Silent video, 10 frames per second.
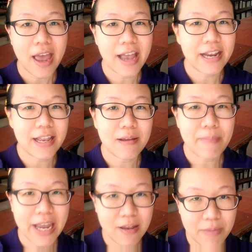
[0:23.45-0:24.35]
and it
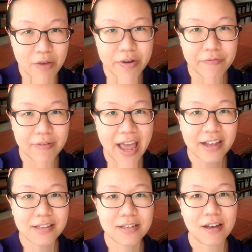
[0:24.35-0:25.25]
made me
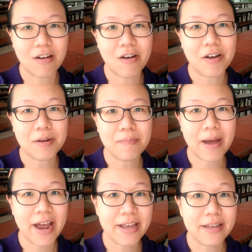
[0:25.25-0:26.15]
reflect on
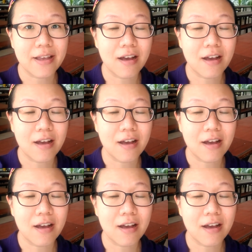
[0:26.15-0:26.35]
my